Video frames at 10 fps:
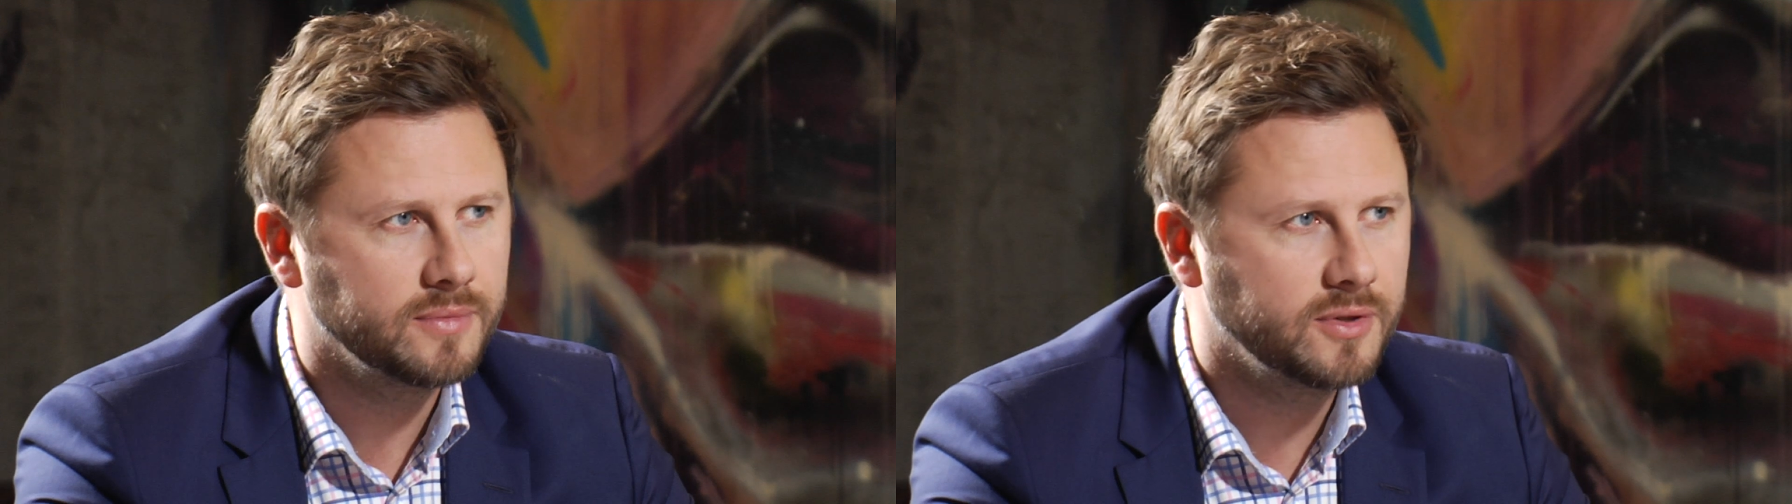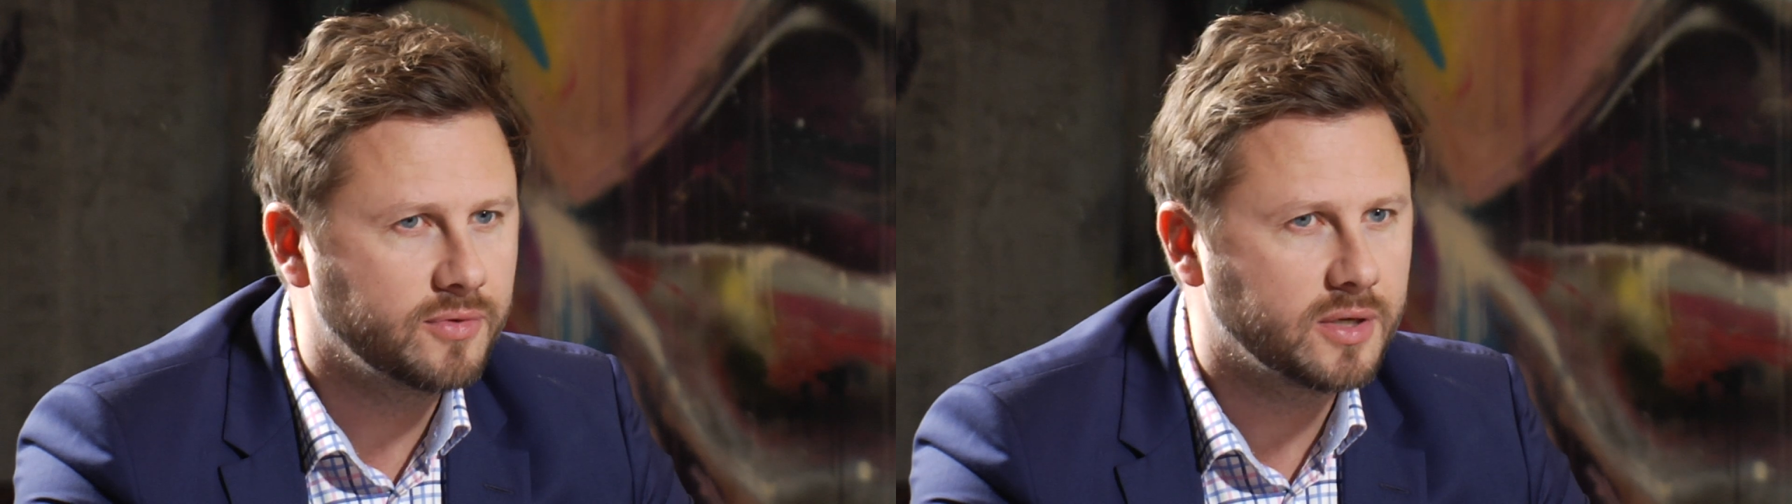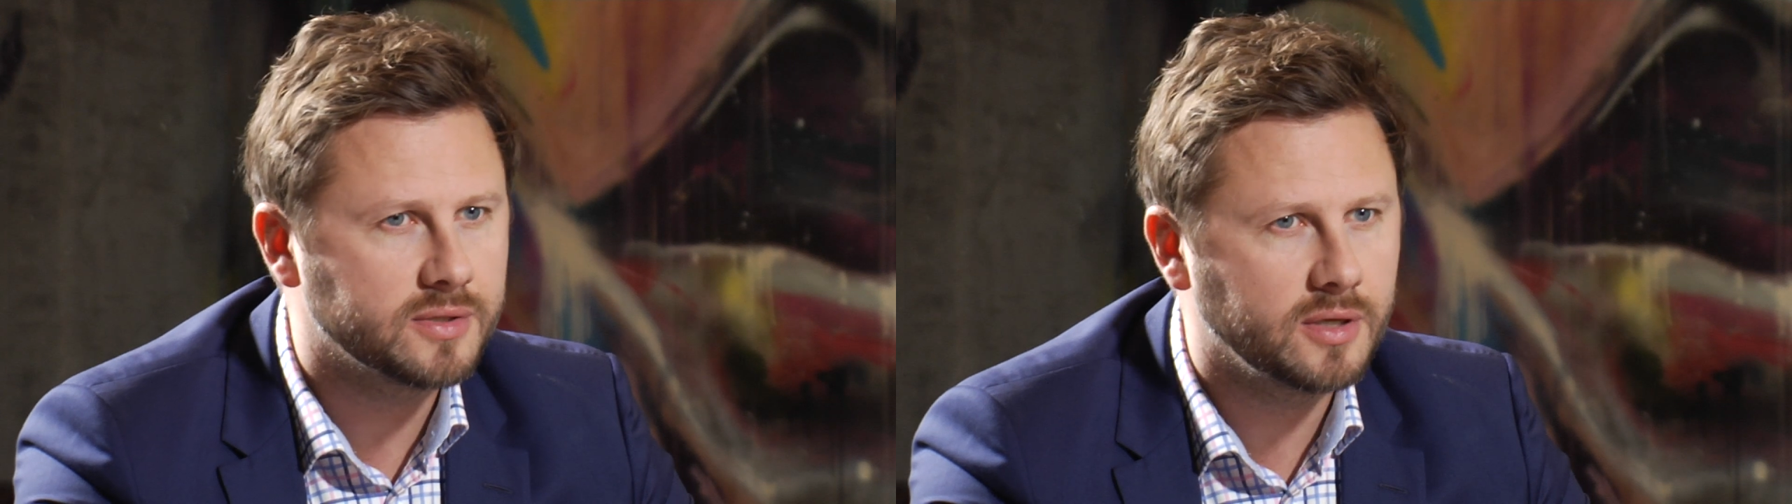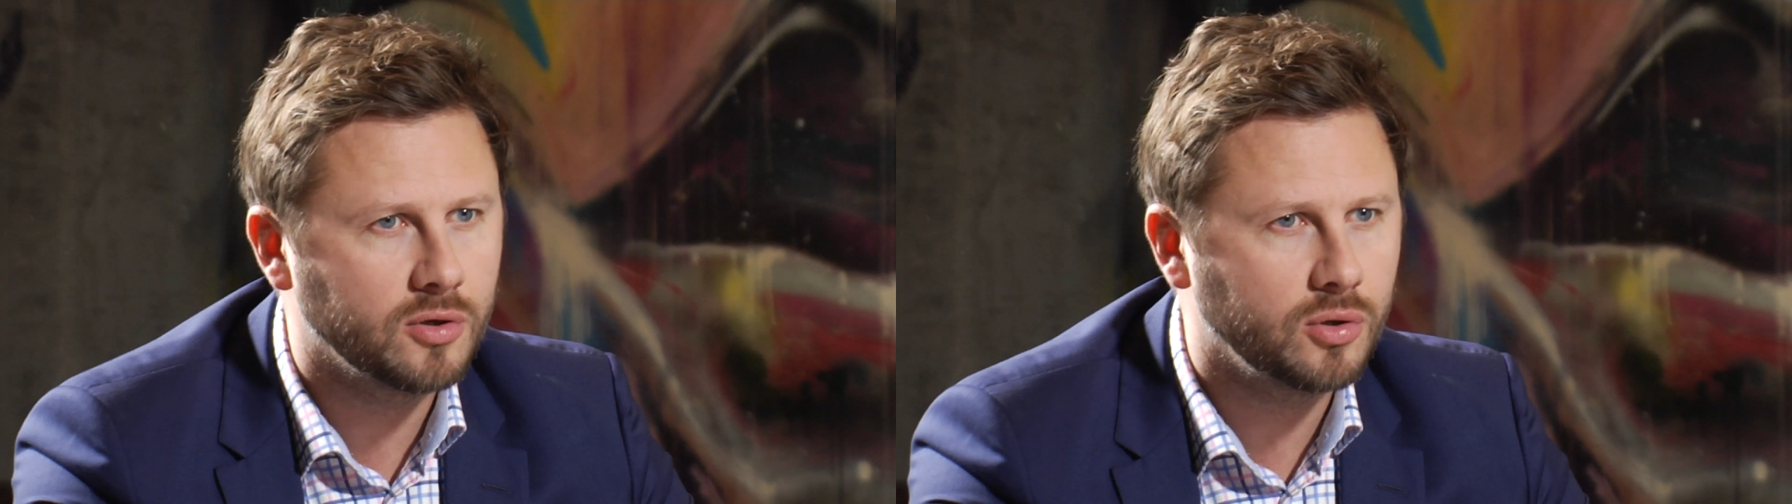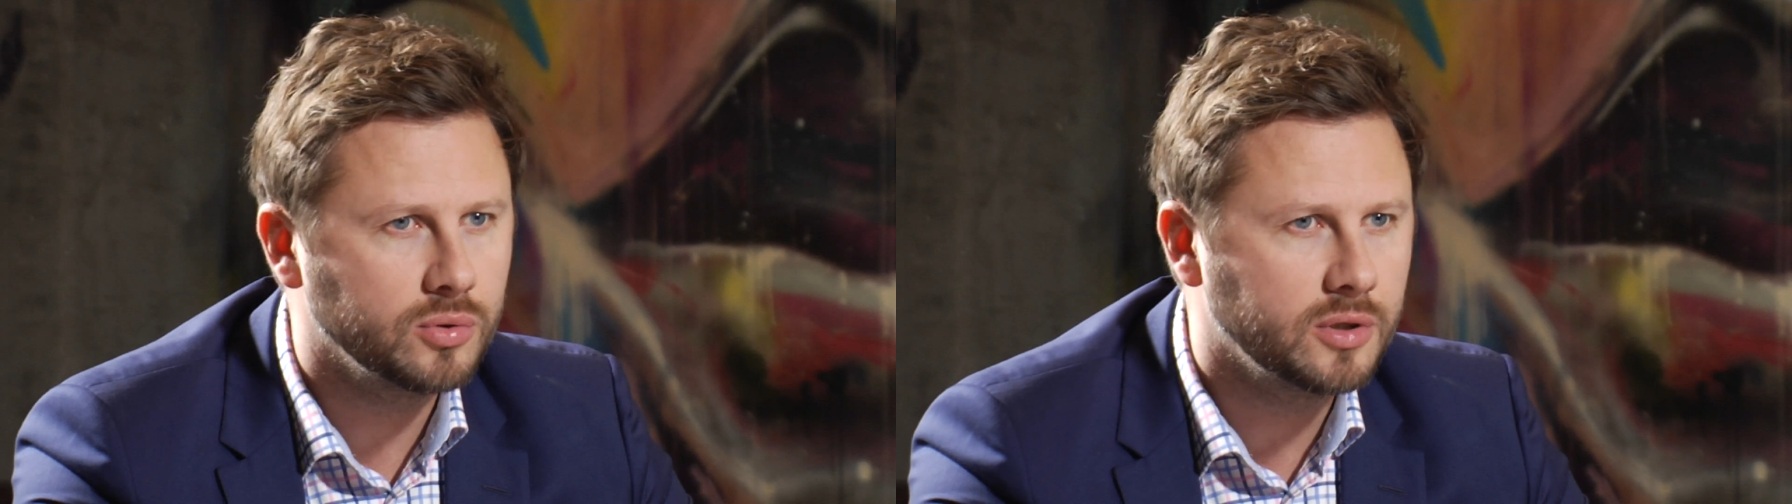different
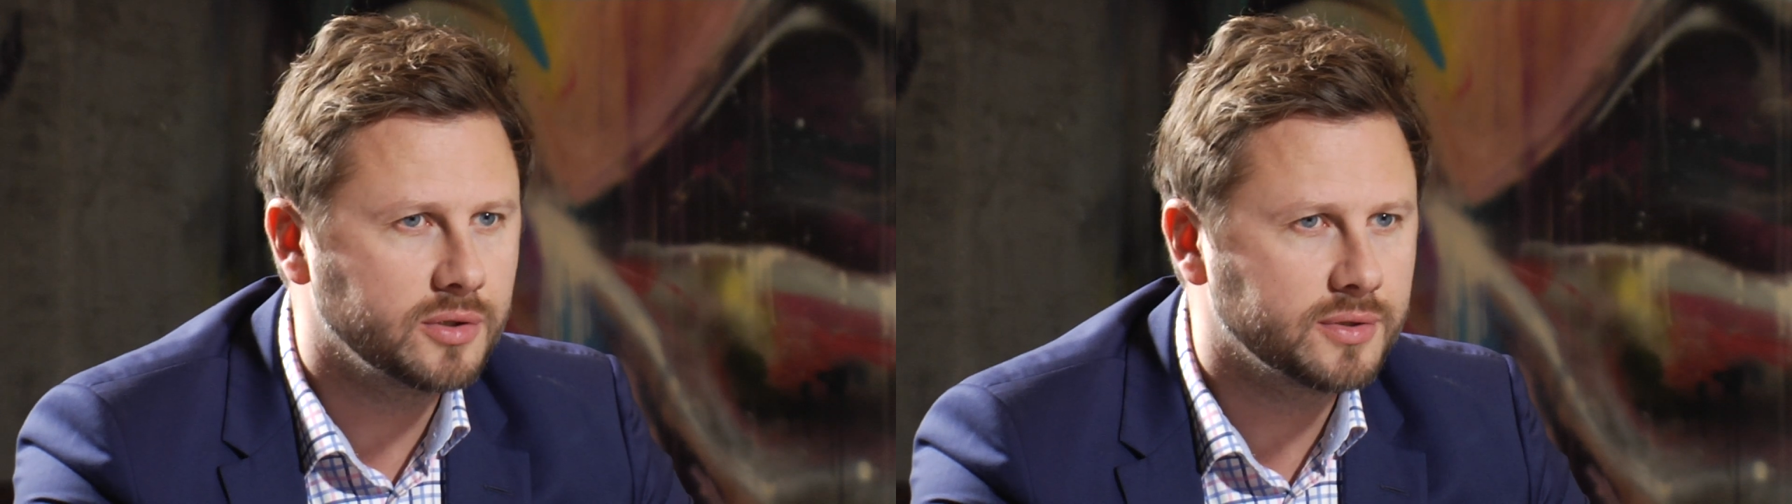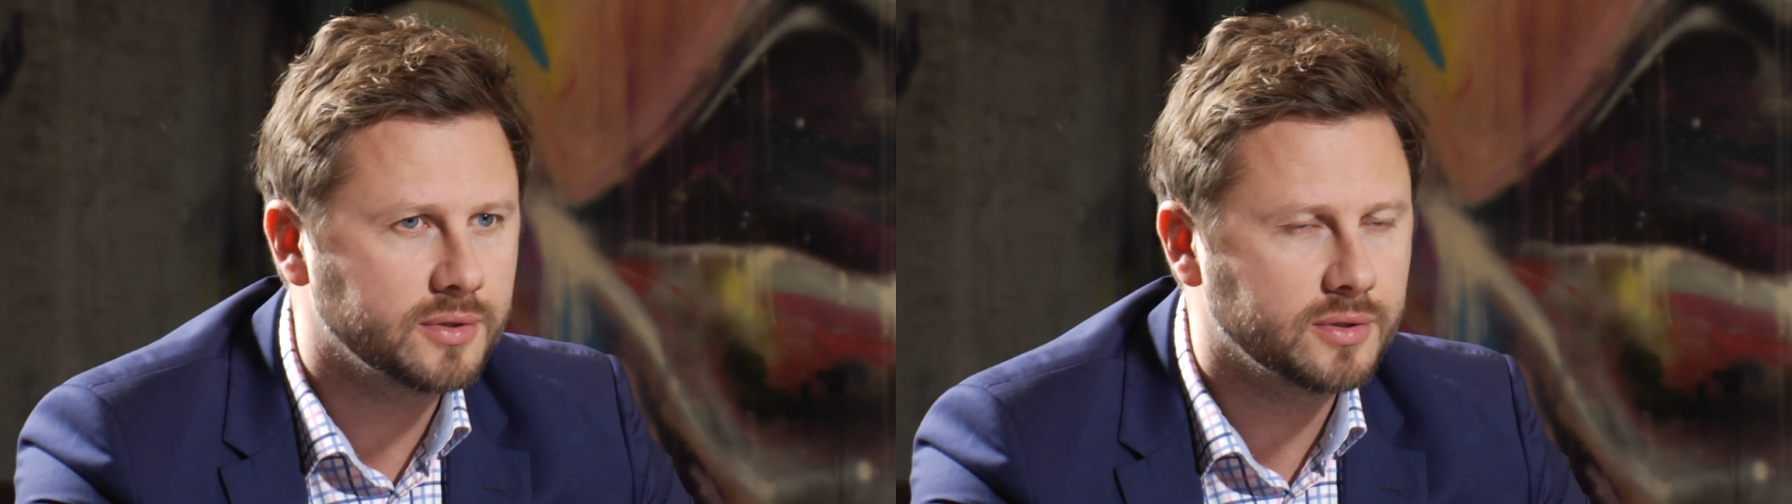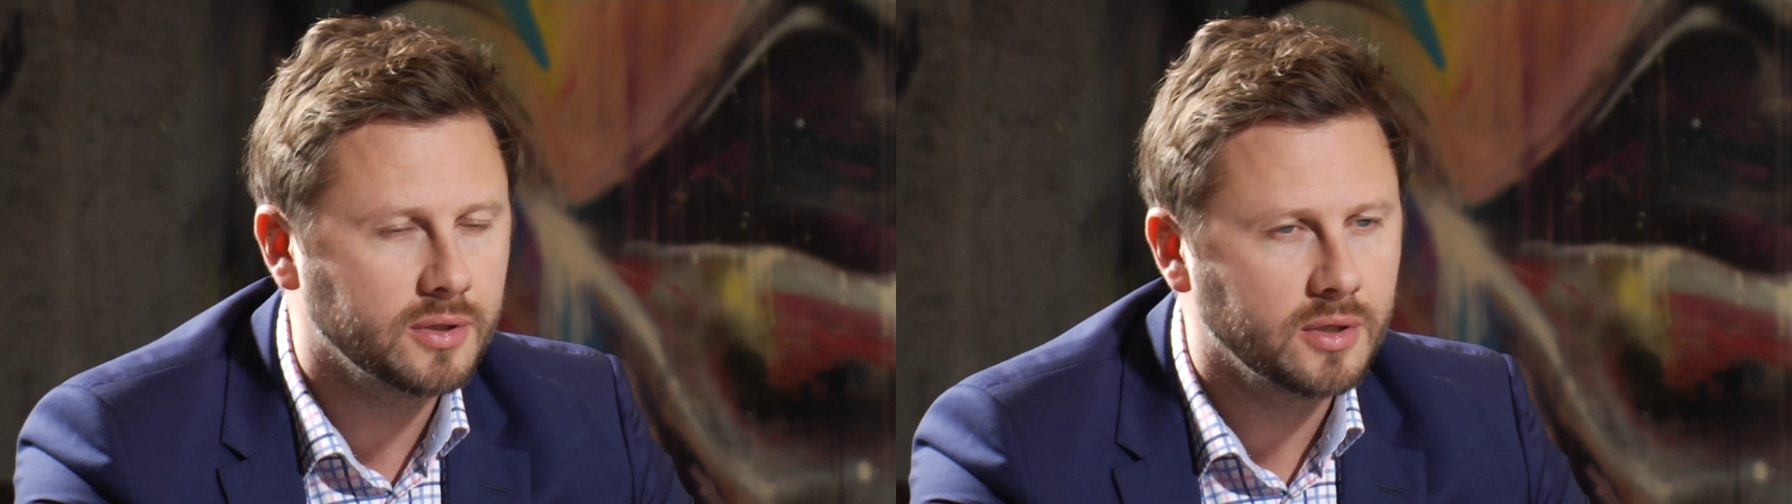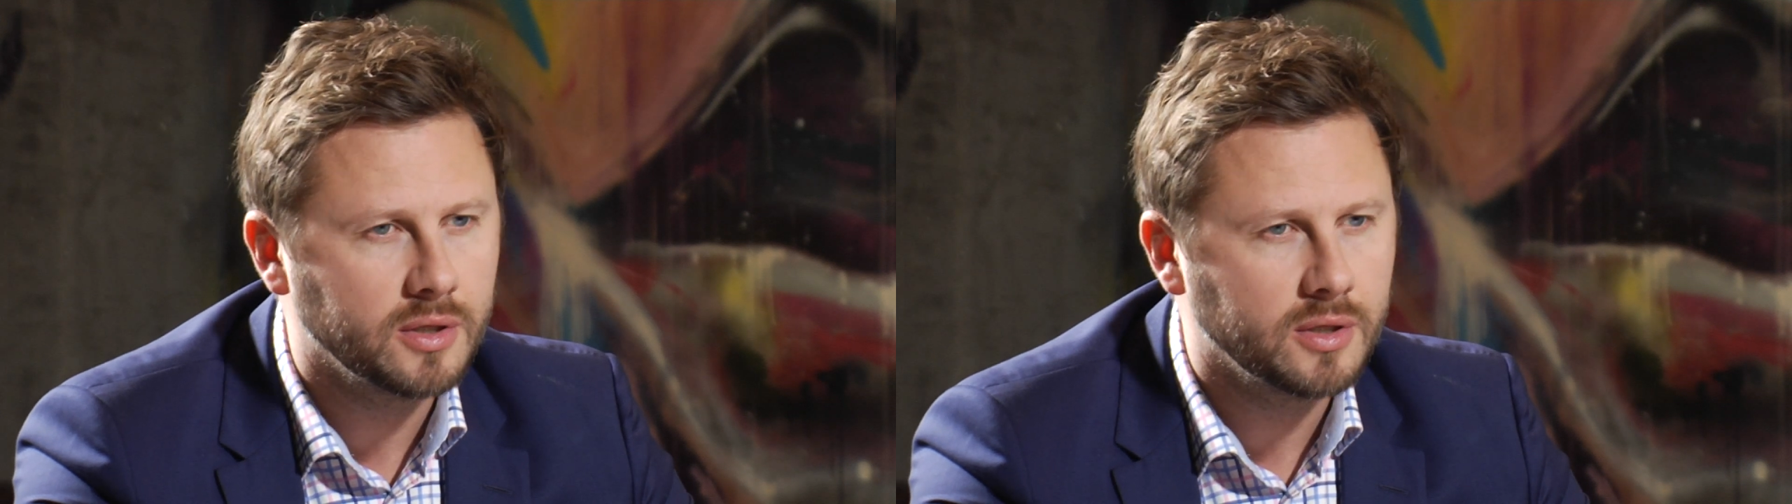stakeholders